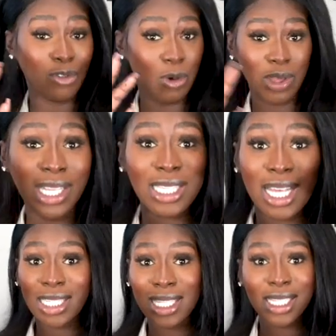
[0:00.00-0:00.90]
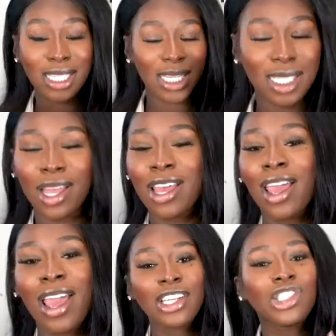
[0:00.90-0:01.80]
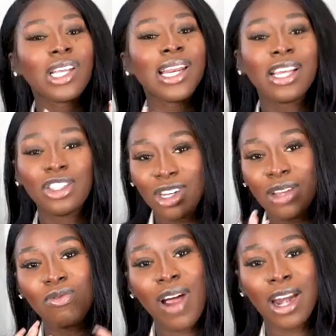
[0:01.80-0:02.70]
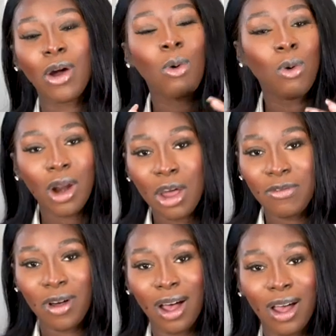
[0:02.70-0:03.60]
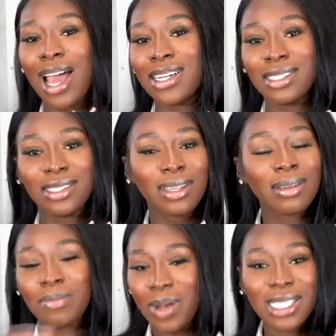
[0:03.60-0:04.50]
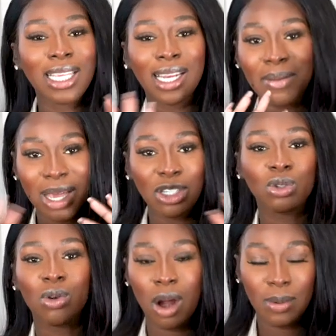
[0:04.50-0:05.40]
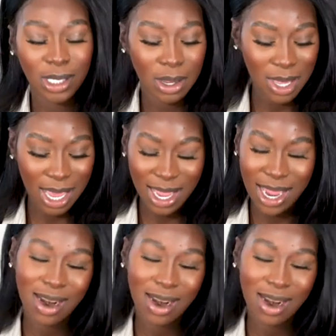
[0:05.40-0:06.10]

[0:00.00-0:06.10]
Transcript: I've got this, this, this, this. And she literally ran all over and basically made sure I was okay.